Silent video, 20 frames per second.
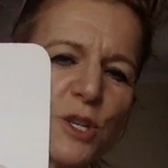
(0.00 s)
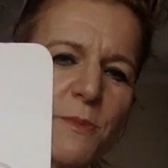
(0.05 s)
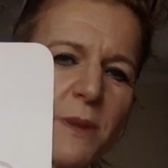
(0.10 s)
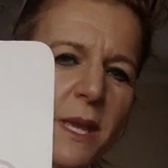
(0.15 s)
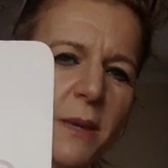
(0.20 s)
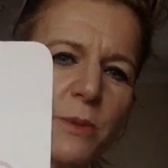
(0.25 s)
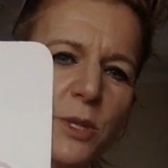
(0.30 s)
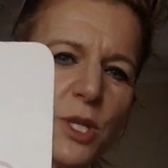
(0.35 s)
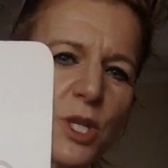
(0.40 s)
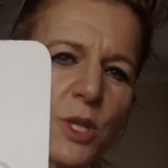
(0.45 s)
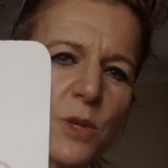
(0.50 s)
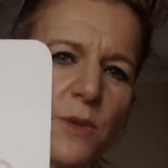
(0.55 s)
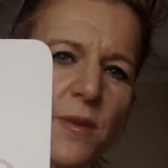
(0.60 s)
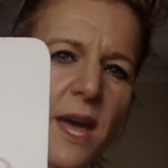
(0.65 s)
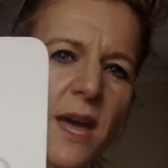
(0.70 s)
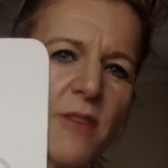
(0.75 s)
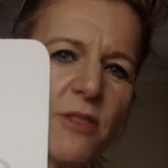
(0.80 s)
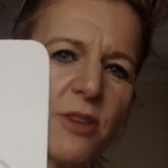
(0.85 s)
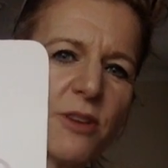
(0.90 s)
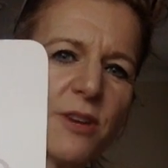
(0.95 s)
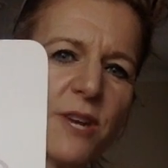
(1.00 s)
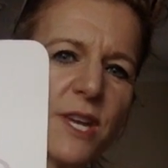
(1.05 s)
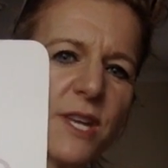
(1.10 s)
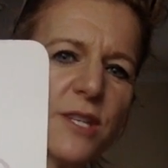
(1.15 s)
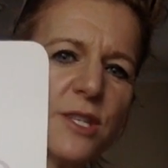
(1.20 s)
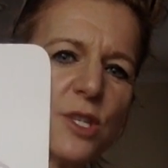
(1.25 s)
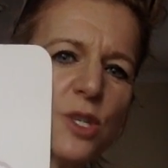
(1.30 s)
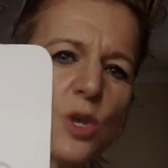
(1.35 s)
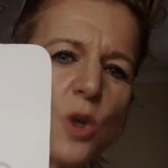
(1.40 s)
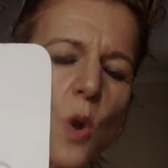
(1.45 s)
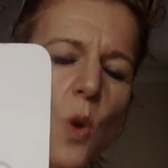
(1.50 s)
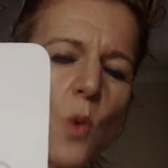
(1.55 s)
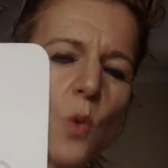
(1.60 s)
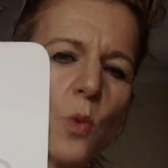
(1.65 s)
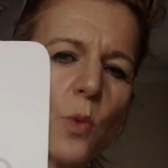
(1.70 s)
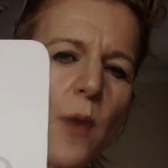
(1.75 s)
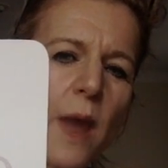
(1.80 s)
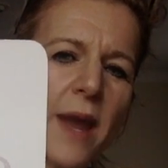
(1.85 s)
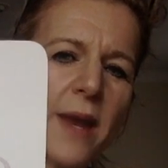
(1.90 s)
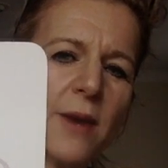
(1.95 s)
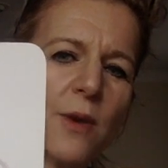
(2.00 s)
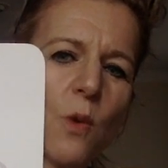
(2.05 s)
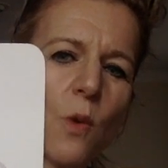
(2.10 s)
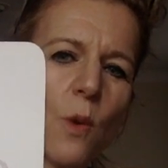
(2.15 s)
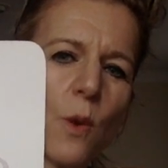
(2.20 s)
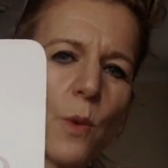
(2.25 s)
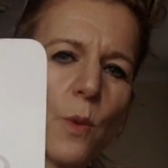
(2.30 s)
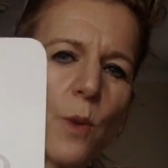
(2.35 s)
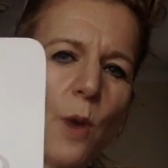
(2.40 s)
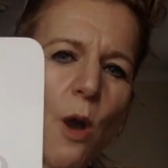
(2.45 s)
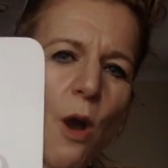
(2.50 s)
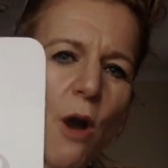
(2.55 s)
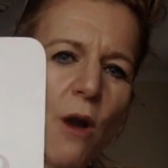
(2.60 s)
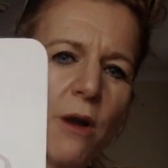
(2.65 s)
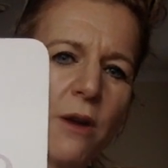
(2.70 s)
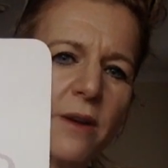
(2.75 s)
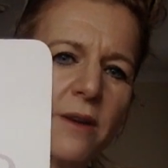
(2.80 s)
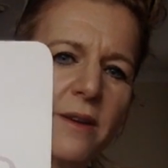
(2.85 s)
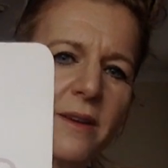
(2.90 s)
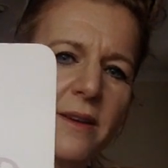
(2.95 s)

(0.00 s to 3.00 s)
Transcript: to be able to do that. There is no right or wrong.